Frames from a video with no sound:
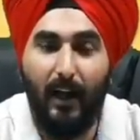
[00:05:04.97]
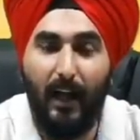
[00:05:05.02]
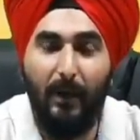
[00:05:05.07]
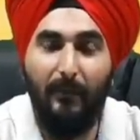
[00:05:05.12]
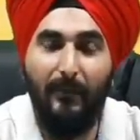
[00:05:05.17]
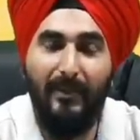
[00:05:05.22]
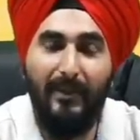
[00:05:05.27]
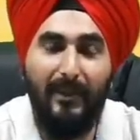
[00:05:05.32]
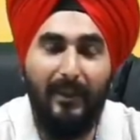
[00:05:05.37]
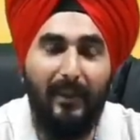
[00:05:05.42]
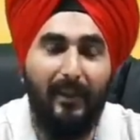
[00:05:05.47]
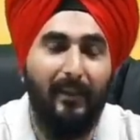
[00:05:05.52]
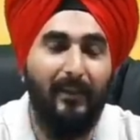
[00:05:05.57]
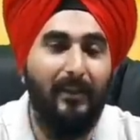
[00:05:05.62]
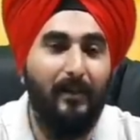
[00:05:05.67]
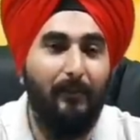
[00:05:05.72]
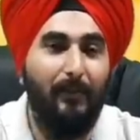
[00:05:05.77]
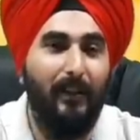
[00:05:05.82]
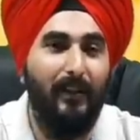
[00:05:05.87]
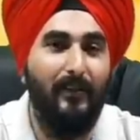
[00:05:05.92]
I must say
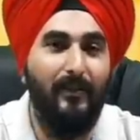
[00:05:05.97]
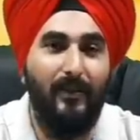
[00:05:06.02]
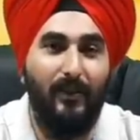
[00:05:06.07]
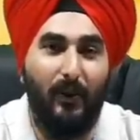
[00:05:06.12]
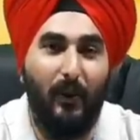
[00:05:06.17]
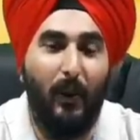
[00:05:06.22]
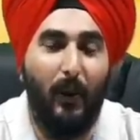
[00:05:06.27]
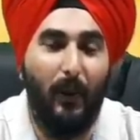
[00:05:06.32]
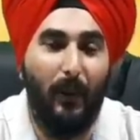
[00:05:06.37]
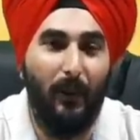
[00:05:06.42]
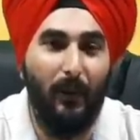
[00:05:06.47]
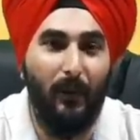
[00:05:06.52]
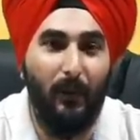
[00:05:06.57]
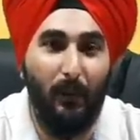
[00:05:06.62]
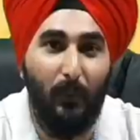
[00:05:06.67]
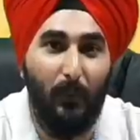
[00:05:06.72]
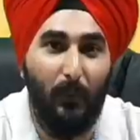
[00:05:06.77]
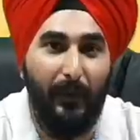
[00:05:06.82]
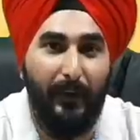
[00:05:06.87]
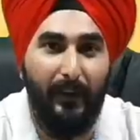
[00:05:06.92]
it depends on the
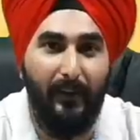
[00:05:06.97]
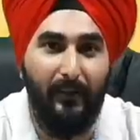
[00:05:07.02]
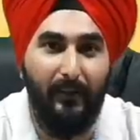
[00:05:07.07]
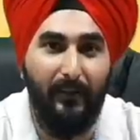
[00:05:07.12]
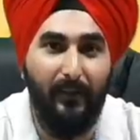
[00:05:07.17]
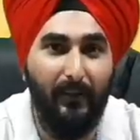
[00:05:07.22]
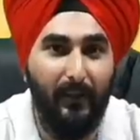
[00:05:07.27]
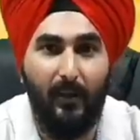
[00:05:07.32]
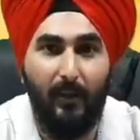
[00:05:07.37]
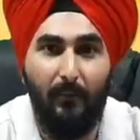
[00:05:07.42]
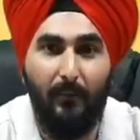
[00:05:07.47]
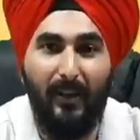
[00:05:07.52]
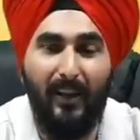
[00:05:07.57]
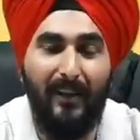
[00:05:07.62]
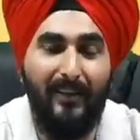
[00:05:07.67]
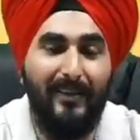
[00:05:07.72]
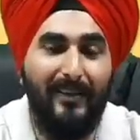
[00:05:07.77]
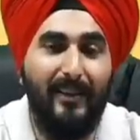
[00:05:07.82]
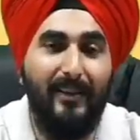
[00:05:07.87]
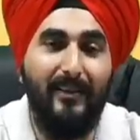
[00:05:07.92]
weather,
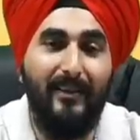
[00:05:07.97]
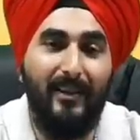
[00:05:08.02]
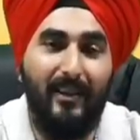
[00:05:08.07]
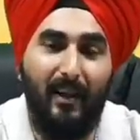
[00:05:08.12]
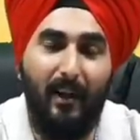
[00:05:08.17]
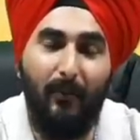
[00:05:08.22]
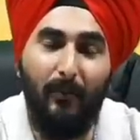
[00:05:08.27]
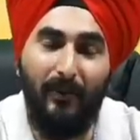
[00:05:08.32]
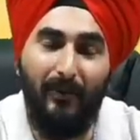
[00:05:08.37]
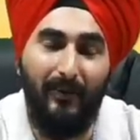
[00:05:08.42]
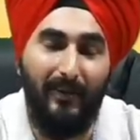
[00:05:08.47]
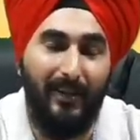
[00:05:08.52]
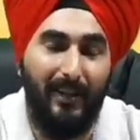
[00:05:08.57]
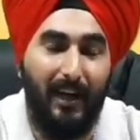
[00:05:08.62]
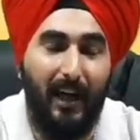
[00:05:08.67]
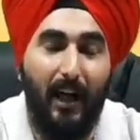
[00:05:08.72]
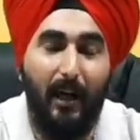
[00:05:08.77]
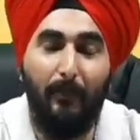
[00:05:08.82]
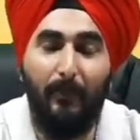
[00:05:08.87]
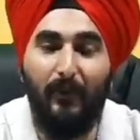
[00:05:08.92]
because in summers
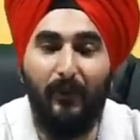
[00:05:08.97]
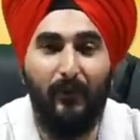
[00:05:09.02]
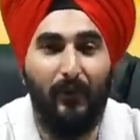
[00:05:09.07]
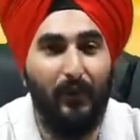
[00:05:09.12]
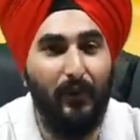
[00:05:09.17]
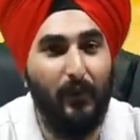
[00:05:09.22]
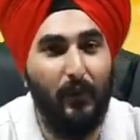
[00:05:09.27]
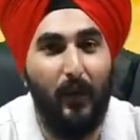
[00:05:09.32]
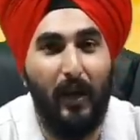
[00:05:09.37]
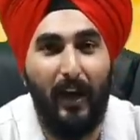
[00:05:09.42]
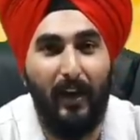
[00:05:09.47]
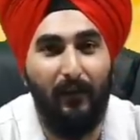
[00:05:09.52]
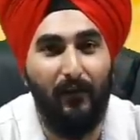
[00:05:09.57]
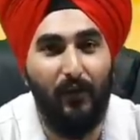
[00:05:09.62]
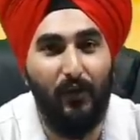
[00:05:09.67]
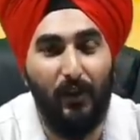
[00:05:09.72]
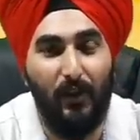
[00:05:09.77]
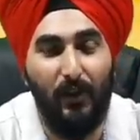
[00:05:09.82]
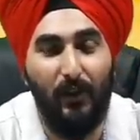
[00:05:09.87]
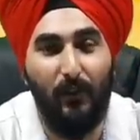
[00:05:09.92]
I prefer to have
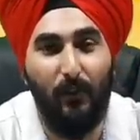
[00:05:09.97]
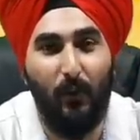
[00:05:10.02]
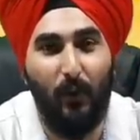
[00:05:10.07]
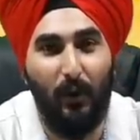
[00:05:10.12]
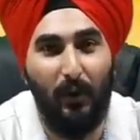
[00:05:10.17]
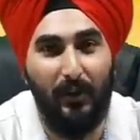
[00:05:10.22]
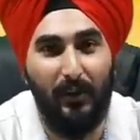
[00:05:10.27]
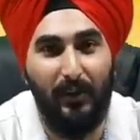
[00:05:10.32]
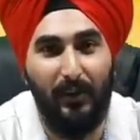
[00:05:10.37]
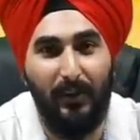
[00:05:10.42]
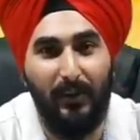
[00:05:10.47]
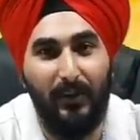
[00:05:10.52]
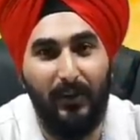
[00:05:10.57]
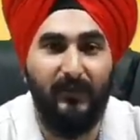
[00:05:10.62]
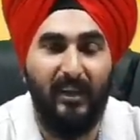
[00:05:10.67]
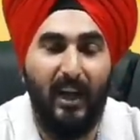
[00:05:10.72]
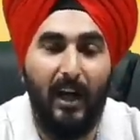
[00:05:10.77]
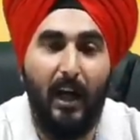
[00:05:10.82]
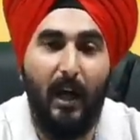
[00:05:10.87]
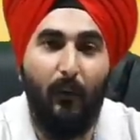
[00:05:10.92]
chilled waters.
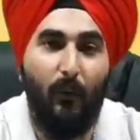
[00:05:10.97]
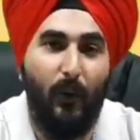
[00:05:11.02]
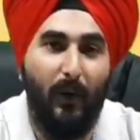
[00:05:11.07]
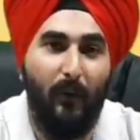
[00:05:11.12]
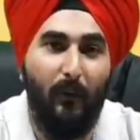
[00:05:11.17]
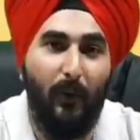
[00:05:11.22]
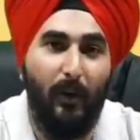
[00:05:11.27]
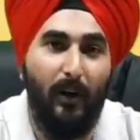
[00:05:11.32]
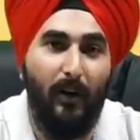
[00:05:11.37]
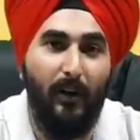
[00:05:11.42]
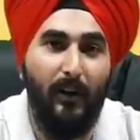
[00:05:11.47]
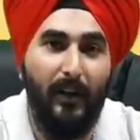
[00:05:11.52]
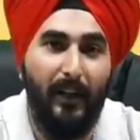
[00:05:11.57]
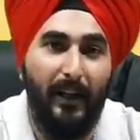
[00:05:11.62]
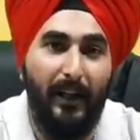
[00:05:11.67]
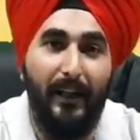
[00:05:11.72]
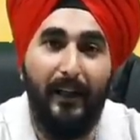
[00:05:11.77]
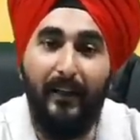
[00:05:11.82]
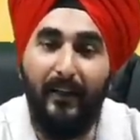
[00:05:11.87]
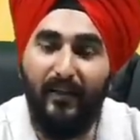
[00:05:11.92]
However,
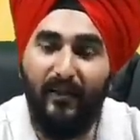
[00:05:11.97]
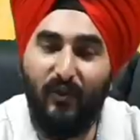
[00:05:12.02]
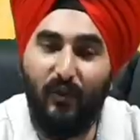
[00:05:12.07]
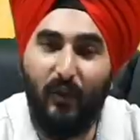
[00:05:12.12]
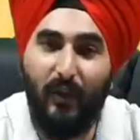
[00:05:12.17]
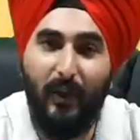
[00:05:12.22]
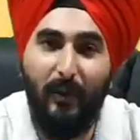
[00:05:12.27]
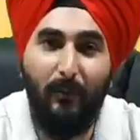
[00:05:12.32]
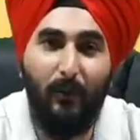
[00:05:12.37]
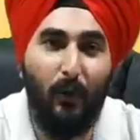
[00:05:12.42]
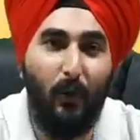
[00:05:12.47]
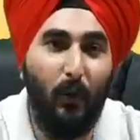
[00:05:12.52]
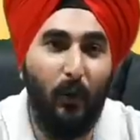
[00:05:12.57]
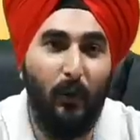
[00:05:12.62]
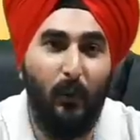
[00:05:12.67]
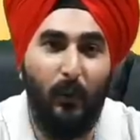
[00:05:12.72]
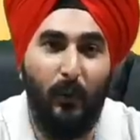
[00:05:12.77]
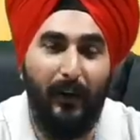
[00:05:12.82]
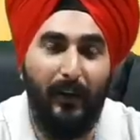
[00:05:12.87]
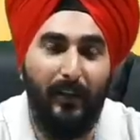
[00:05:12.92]
in extreme
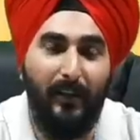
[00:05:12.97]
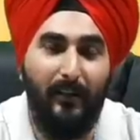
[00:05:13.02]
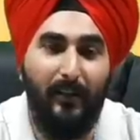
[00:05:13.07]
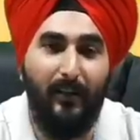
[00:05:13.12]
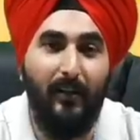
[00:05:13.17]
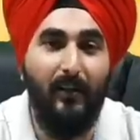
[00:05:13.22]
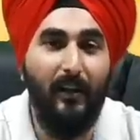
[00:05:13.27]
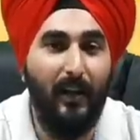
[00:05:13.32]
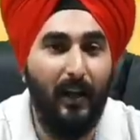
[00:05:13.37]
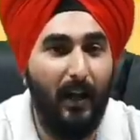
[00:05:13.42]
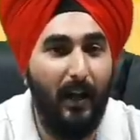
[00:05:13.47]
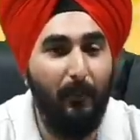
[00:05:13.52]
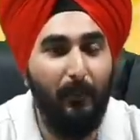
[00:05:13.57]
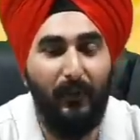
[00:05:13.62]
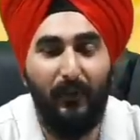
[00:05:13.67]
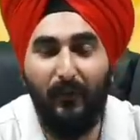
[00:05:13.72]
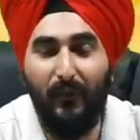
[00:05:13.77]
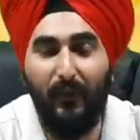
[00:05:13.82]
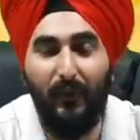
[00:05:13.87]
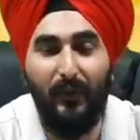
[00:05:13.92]
cold weather, I
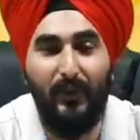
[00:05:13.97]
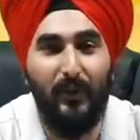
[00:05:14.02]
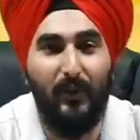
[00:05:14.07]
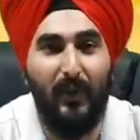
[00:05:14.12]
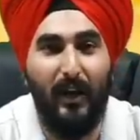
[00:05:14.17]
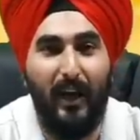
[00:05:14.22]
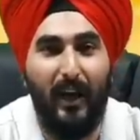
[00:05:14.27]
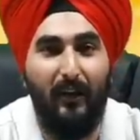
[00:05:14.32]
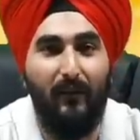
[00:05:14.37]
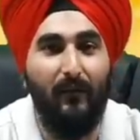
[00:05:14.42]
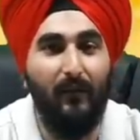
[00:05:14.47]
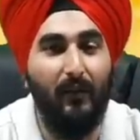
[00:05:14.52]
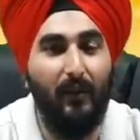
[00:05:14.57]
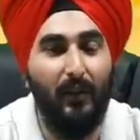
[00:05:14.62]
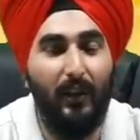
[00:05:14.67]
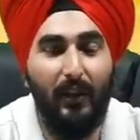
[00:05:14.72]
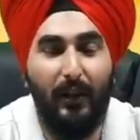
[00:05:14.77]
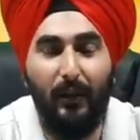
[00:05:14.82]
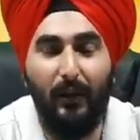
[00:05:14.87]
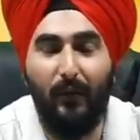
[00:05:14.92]
prefer to have
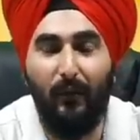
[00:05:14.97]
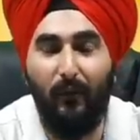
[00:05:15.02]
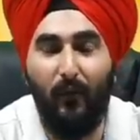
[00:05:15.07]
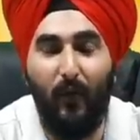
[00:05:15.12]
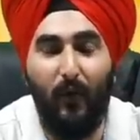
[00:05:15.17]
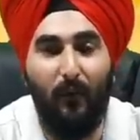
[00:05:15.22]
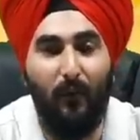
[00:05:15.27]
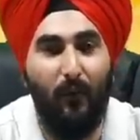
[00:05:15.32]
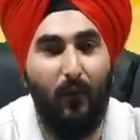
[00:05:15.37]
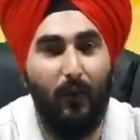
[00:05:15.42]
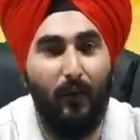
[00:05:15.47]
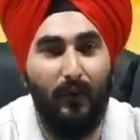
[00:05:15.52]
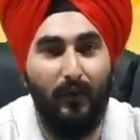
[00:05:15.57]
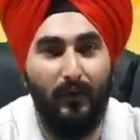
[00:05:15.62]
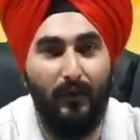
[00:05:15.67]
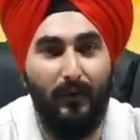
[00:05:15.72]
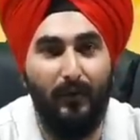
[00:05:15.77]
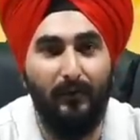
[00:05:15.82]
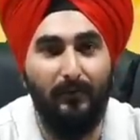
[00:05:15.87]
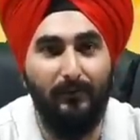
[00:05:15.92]
lukewarm
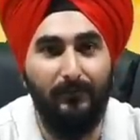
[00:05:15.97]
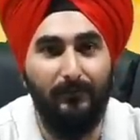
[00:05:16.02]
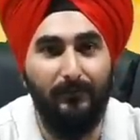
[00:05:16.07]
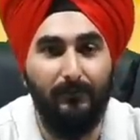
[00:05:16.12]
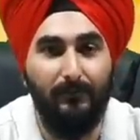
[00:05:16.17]
water.